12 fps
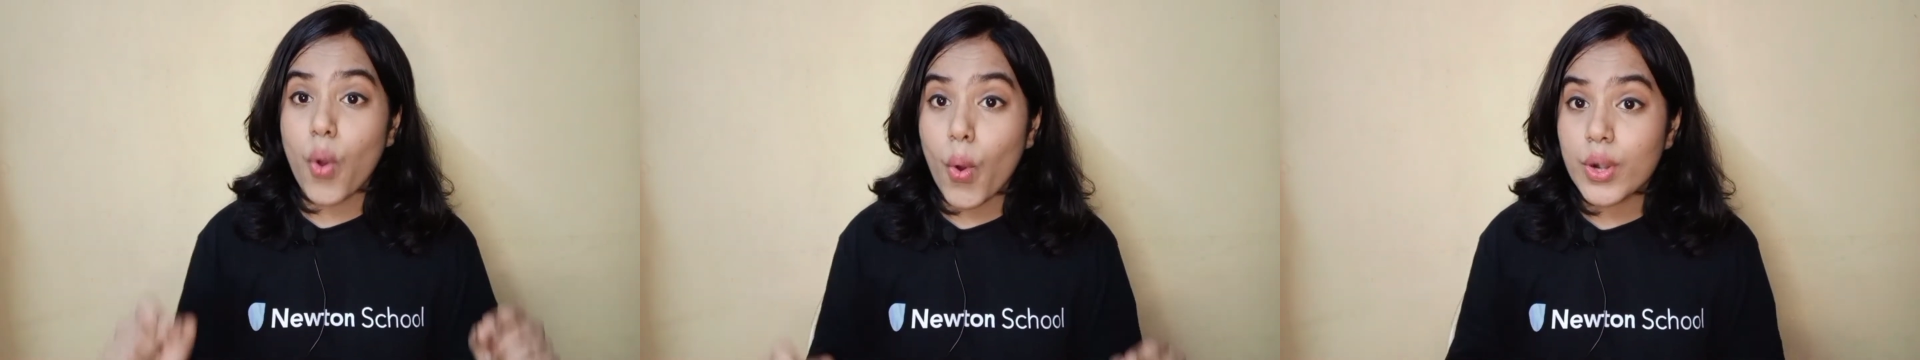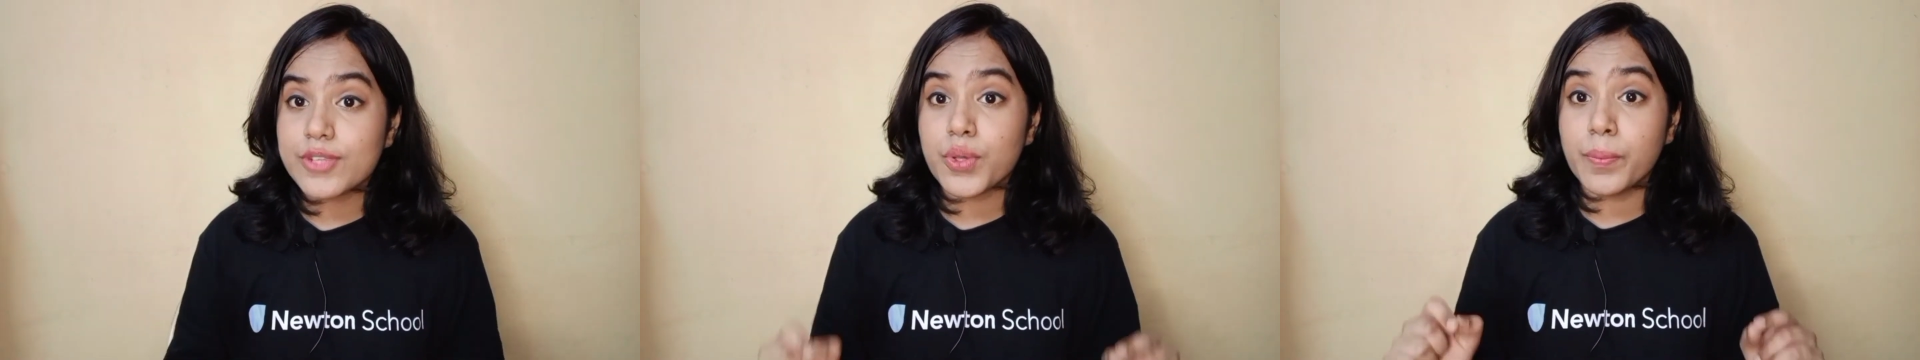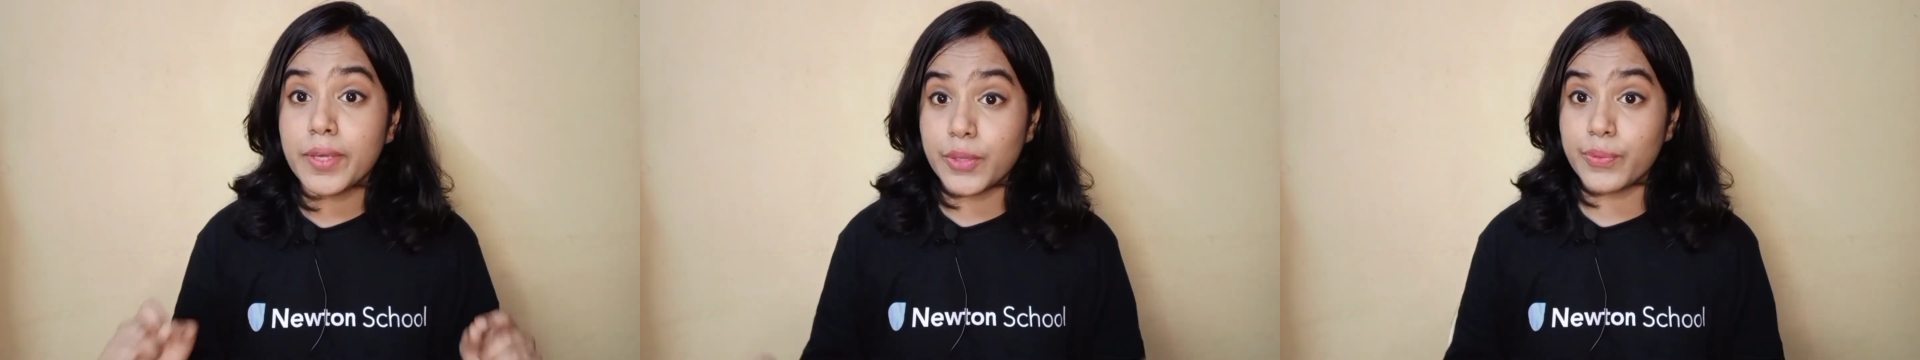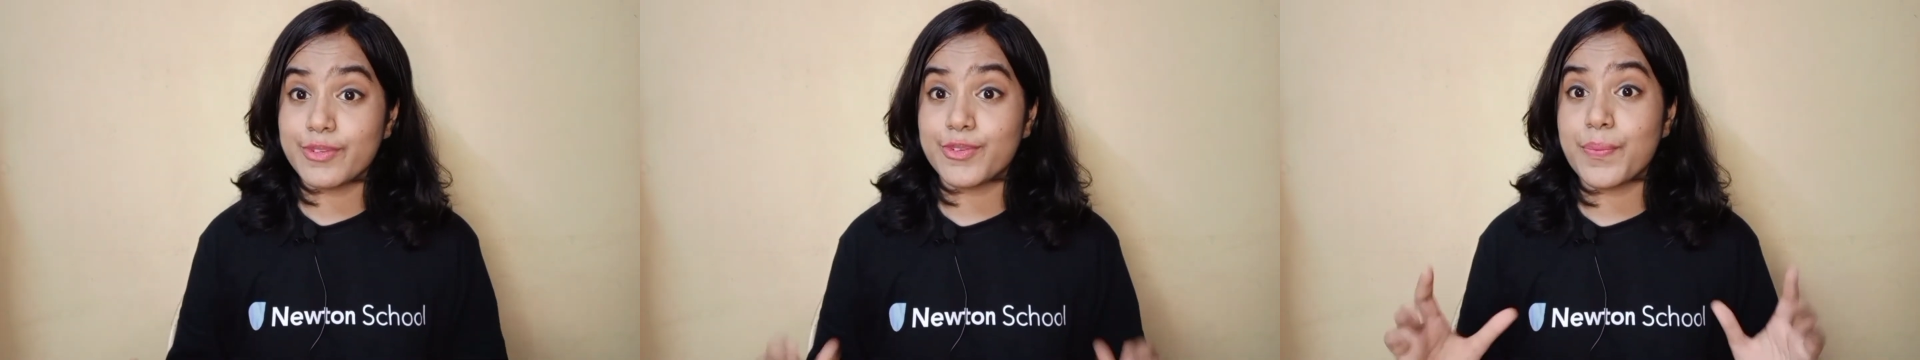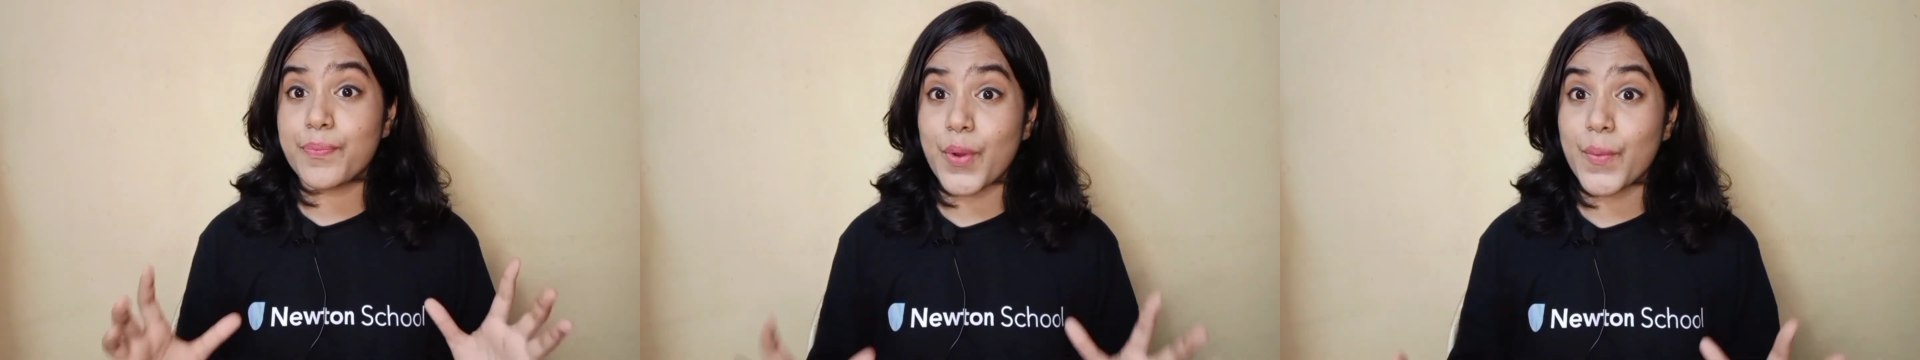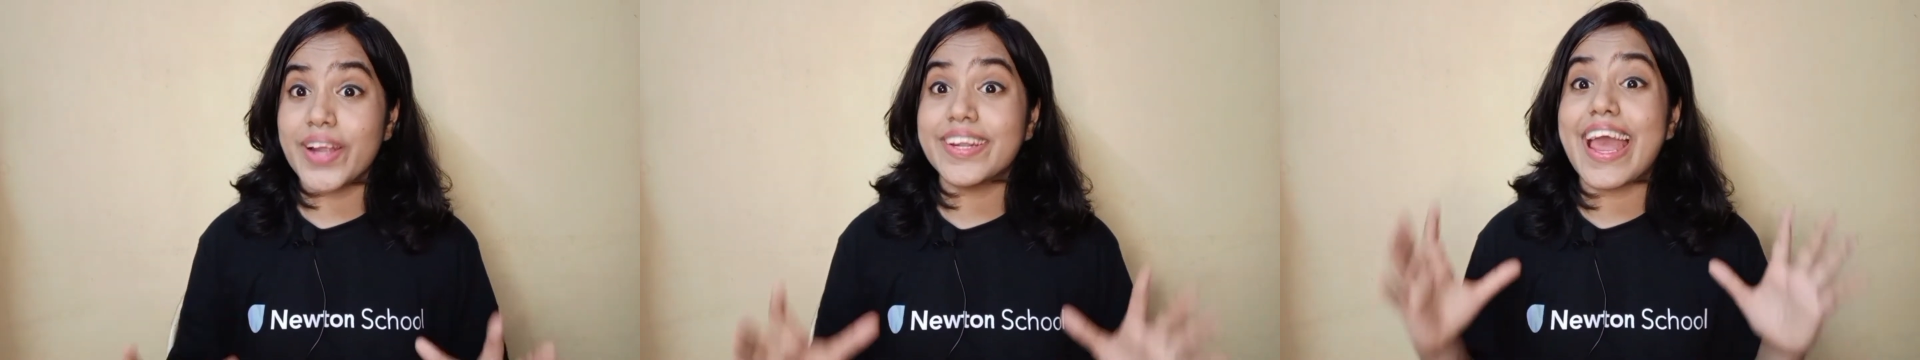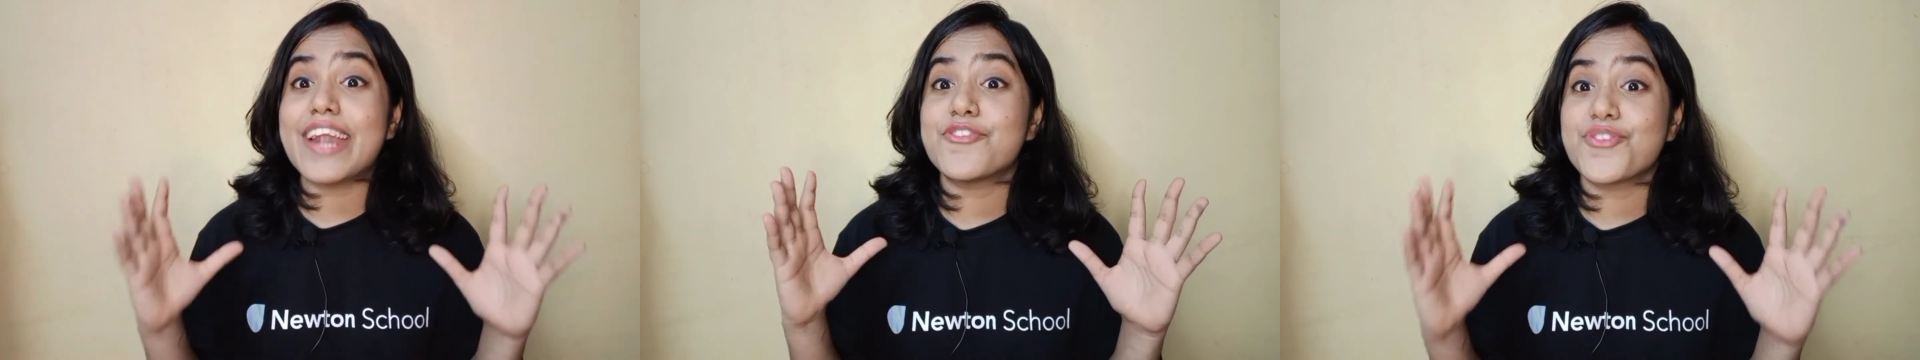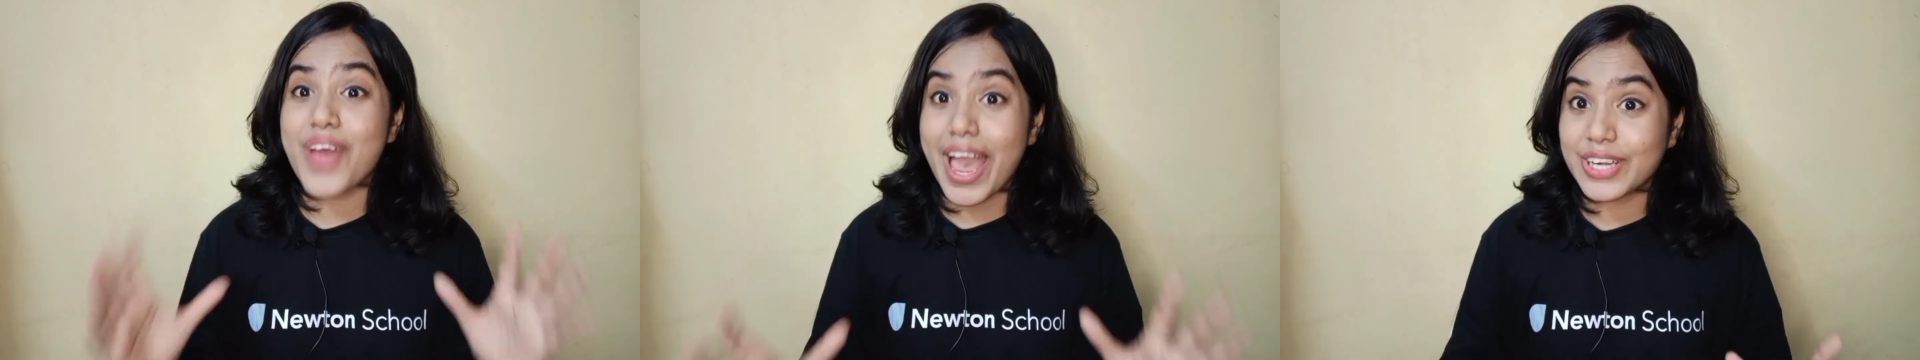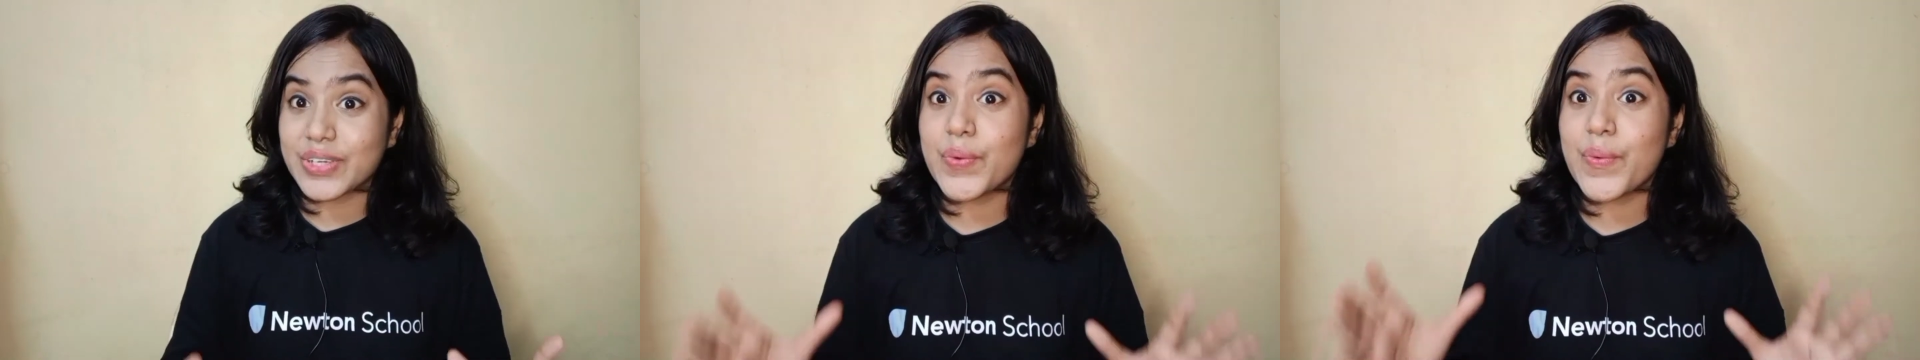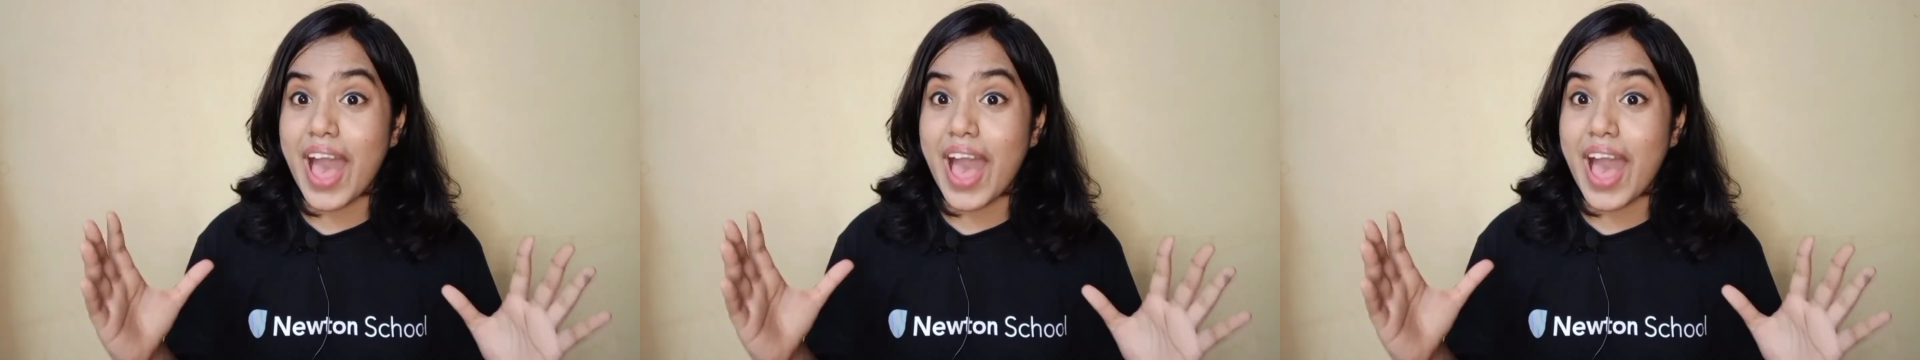also be used to provide attractive